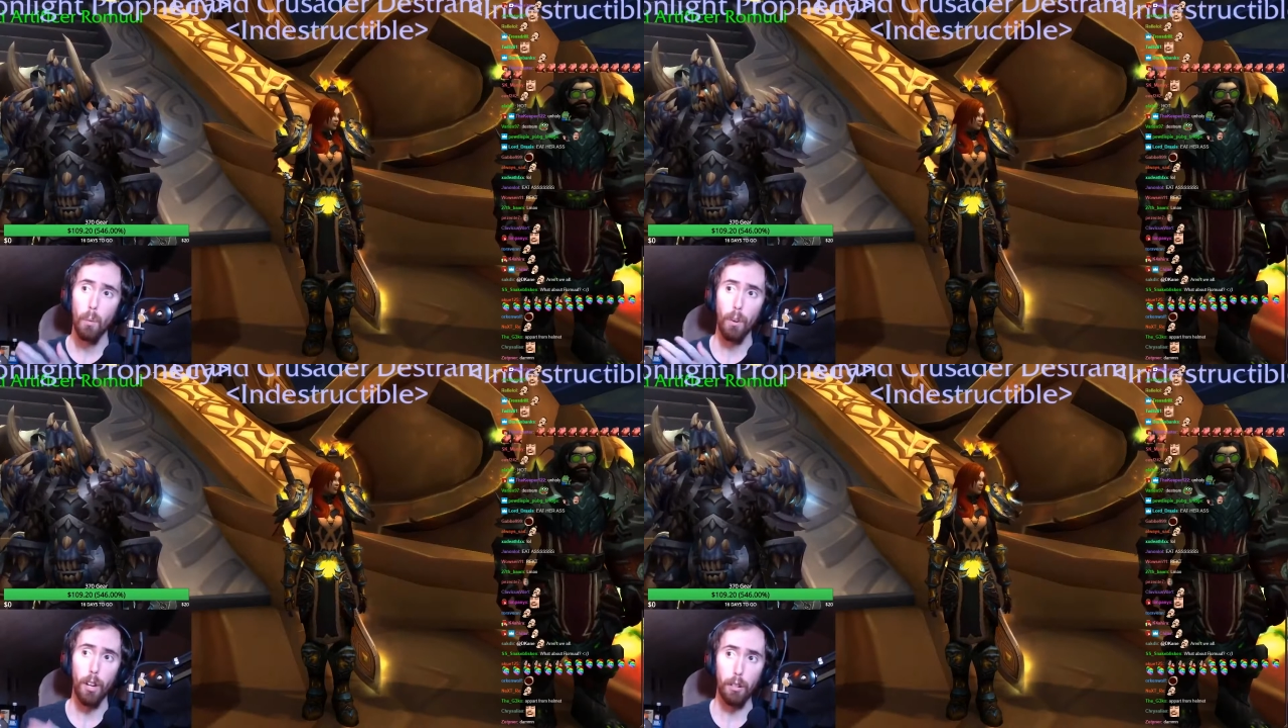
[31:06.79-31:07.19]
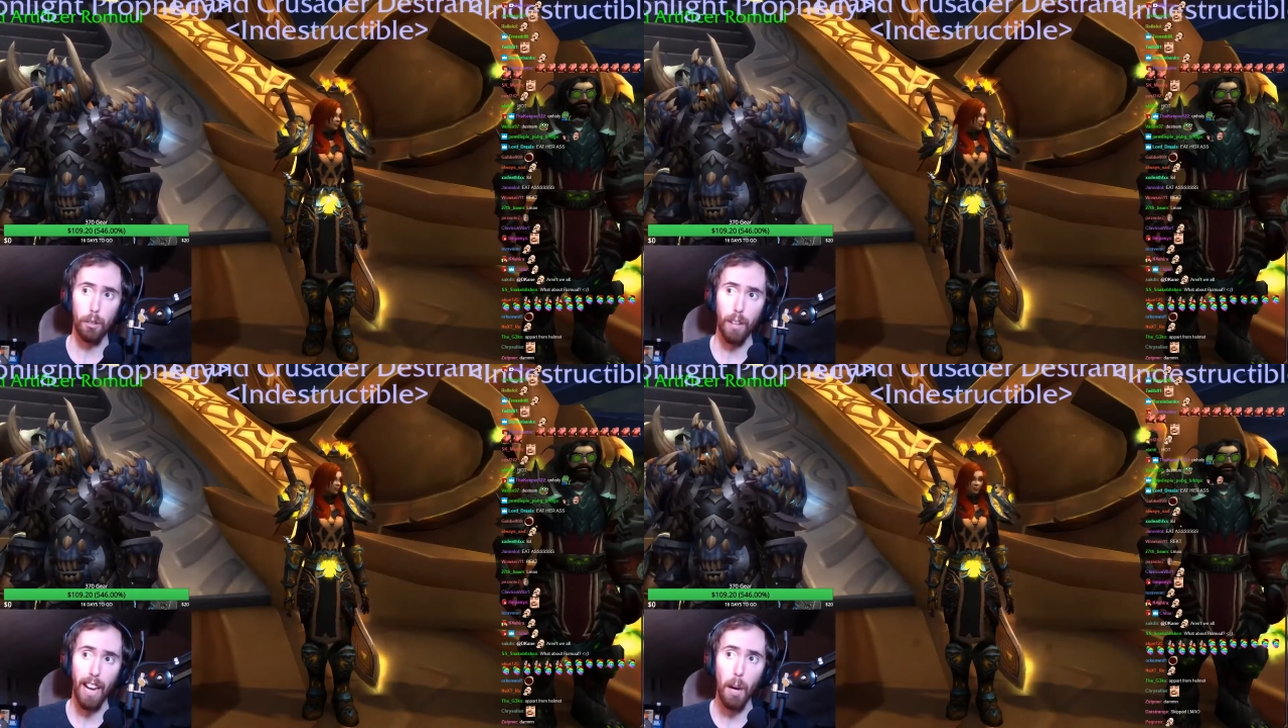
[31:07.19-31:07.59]
With
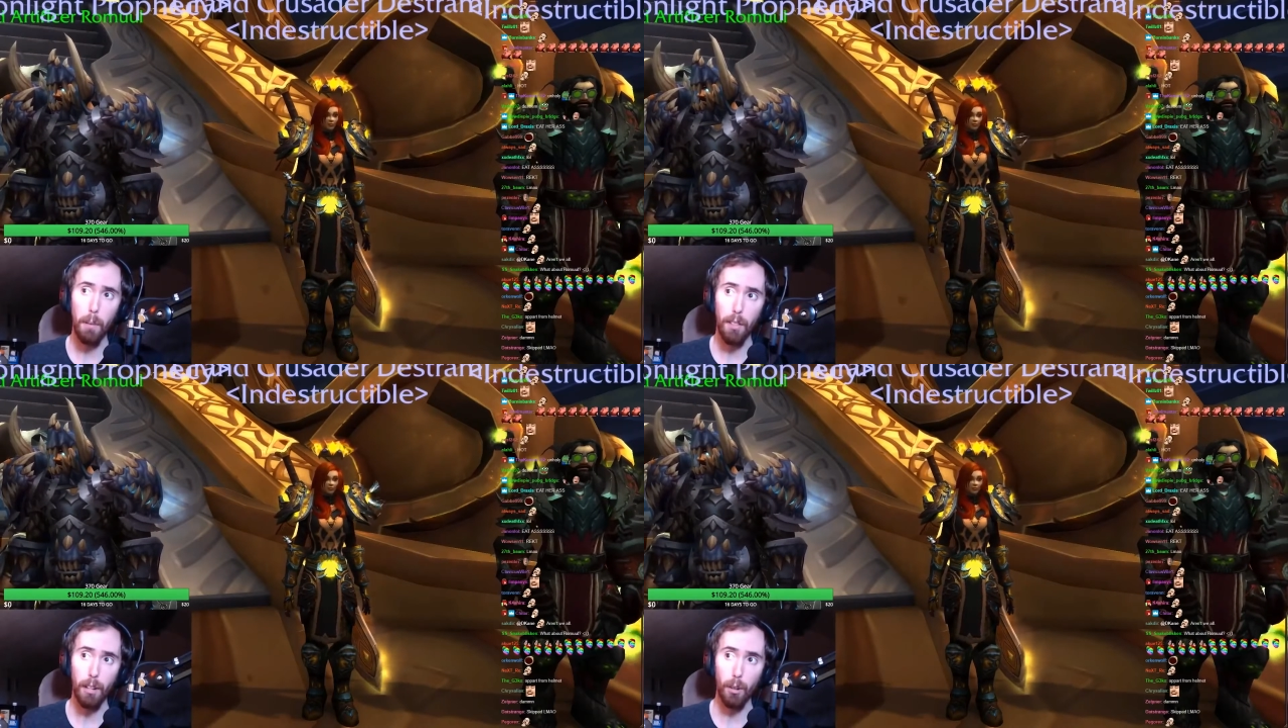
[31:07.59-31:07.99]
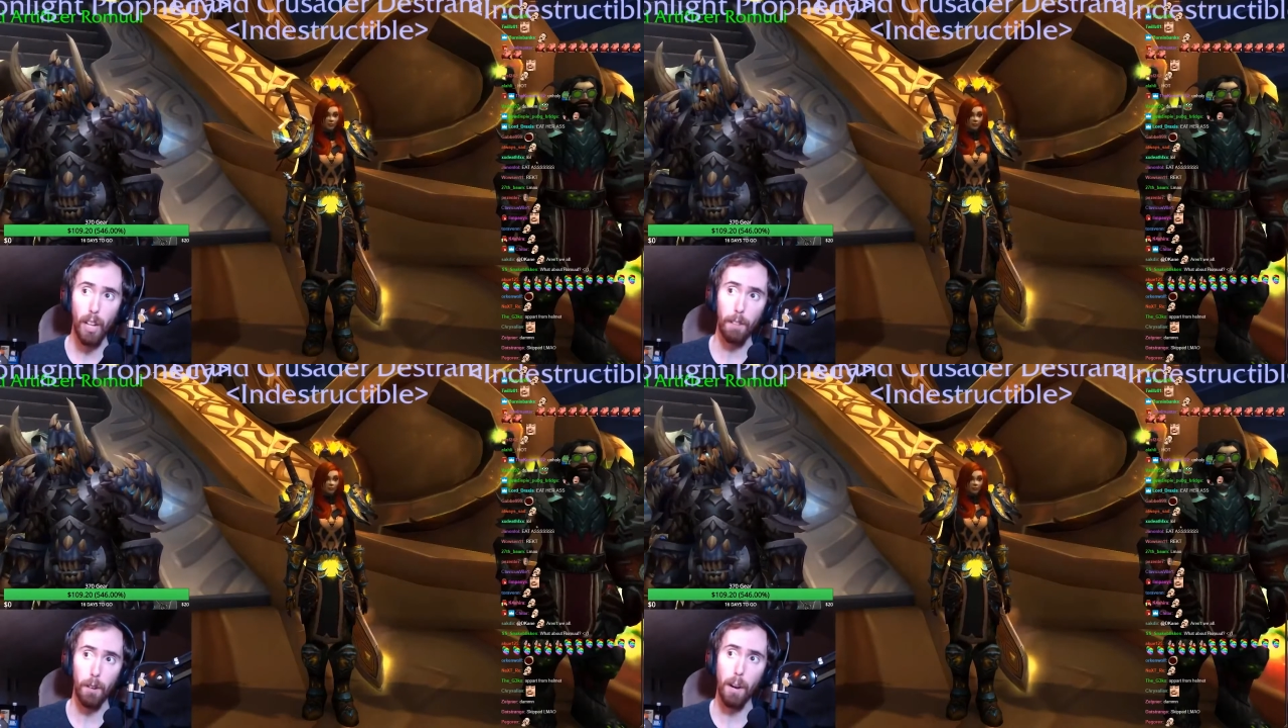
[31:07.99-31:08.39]
also the helmet that you
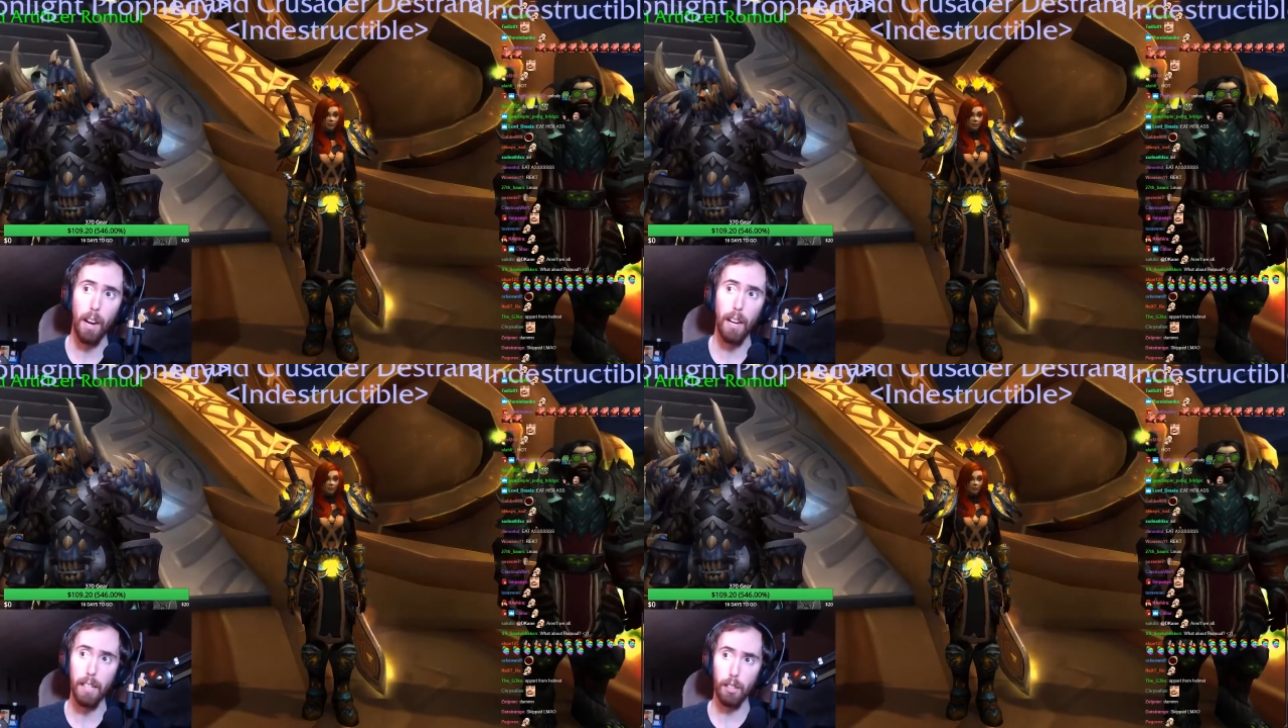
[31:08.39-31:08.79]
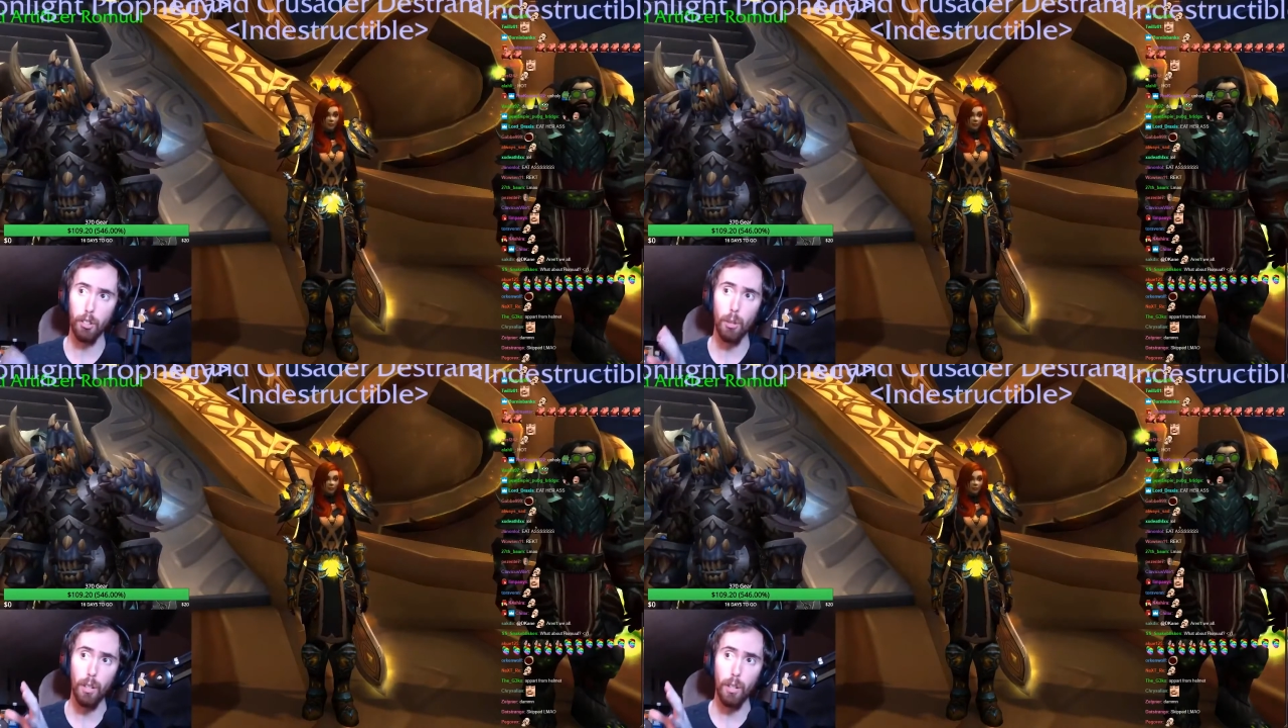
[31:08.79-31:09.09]
get from... see,